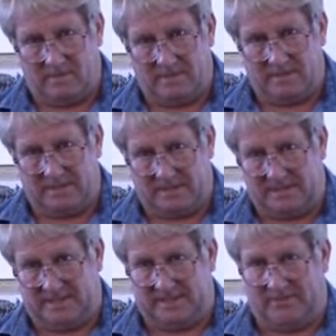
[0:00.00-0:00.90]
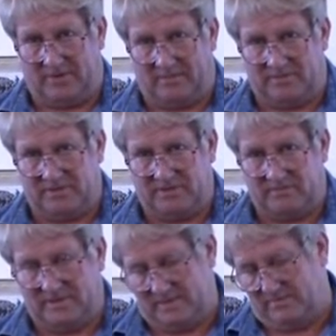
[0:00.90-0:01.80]
it is in the right position.
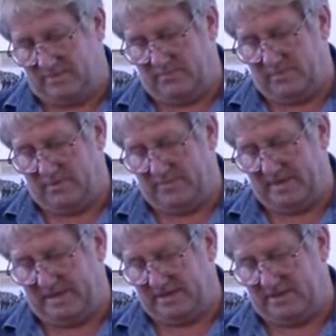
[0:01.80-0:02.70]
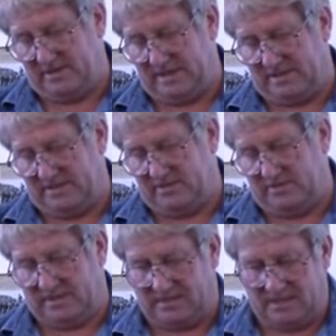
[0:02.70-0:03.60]
Where with the pinning, you can actually do
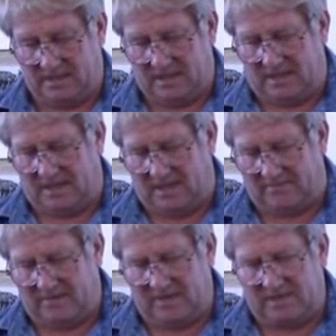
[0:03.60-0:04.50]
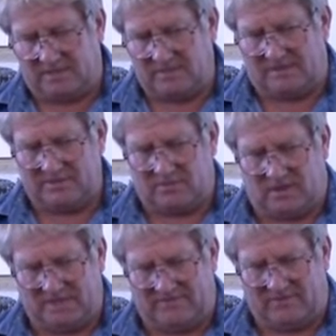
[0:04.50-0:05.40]
that. Sometimes it's
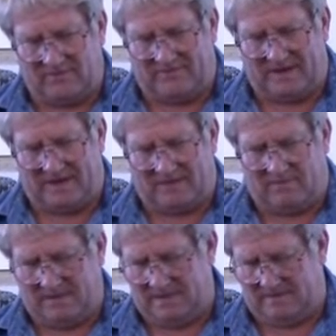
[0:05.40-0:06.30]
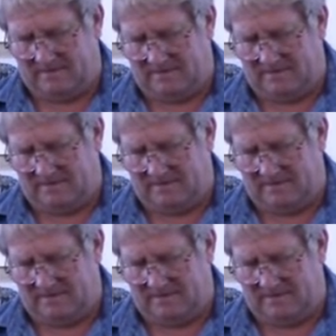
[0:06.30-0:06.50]
quite difficult to find out where